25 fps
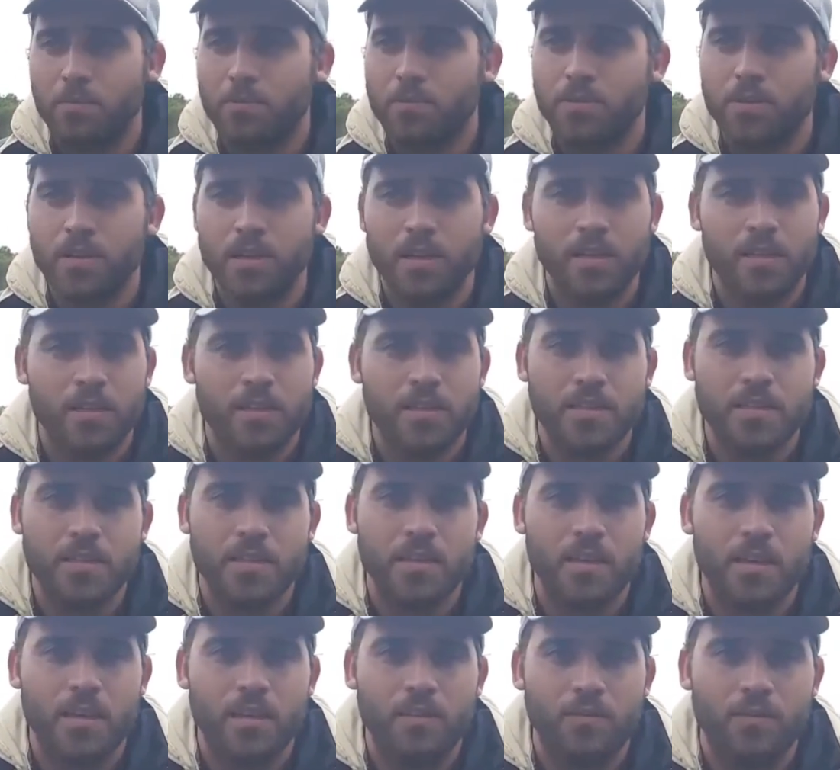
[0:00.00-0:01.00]
doing it.
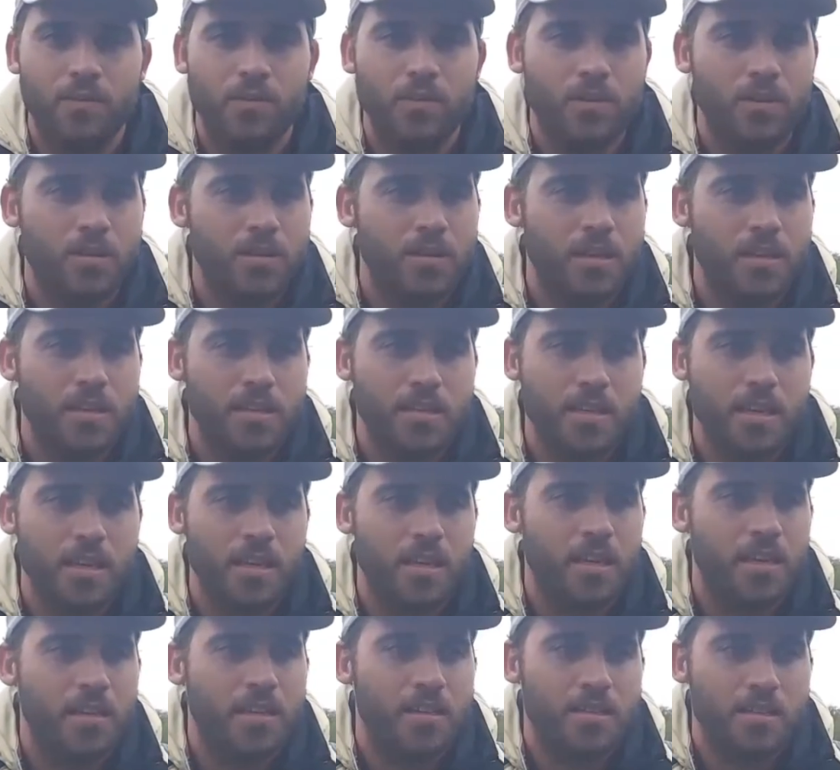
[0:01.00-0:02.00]
I've got SA
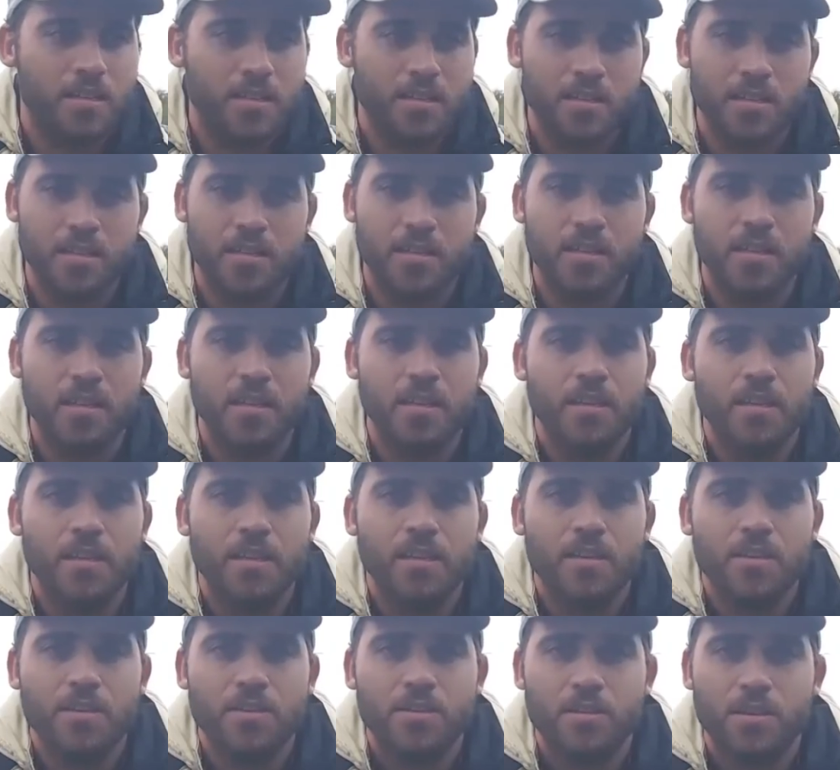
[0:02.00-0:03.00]
colors in it,
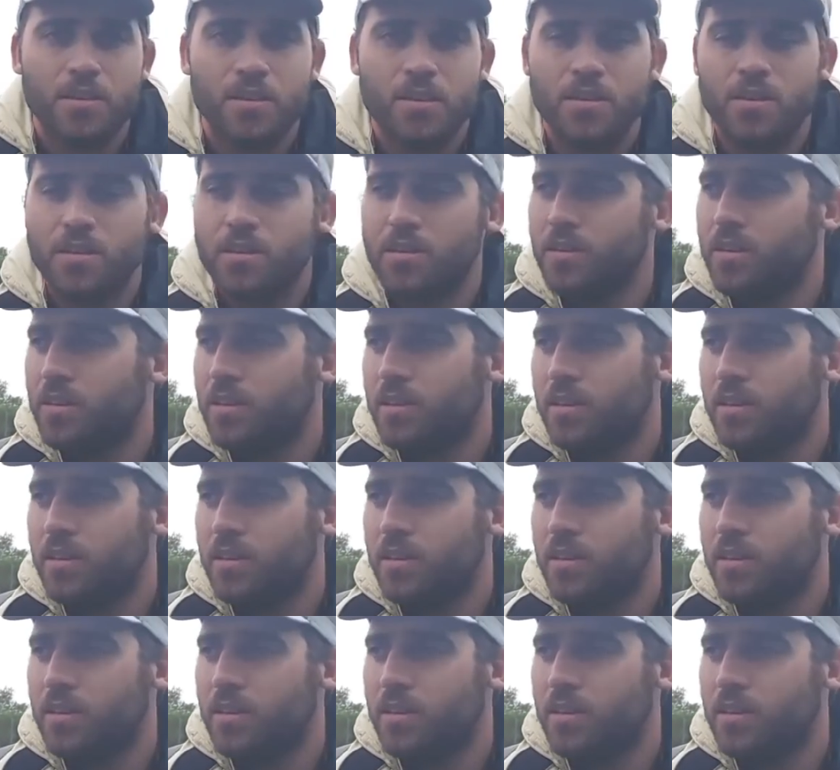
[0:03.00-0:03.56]
so